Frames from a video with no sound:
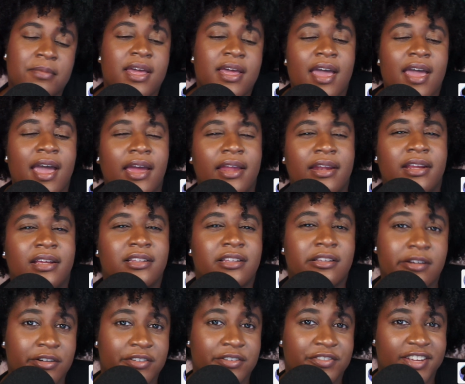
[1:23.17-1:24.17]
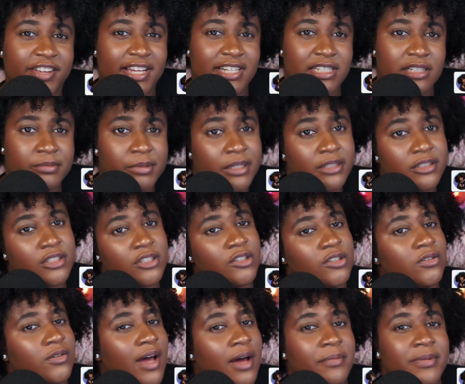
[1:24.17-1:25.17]
And hit the notification bell so you do
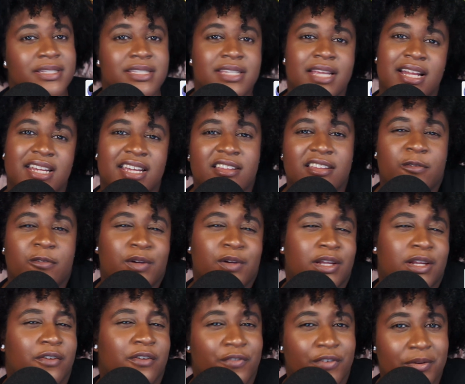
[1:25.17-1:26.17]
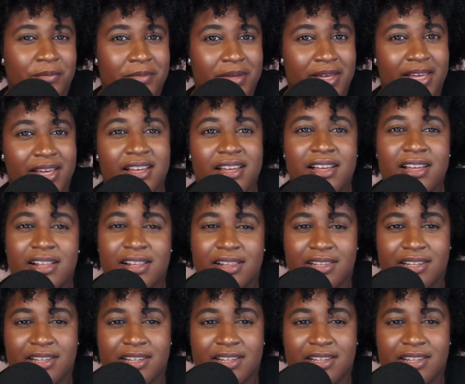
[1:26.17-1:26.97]
not miss any other video from me. Let's